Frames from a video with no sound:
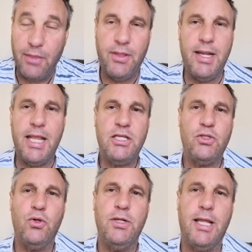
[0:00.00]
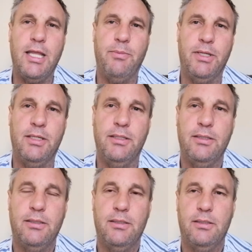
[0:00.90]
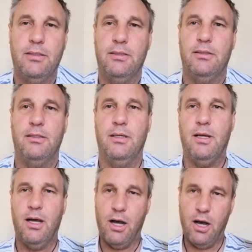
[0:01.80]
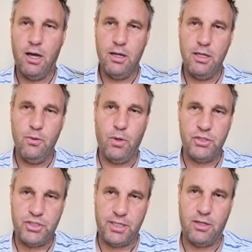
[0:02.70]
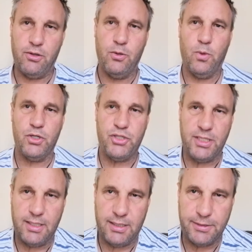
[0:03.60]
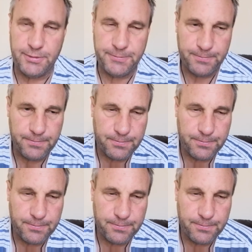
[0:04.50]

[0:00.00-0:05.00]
and the next door neighbor hung her washing on the washing line.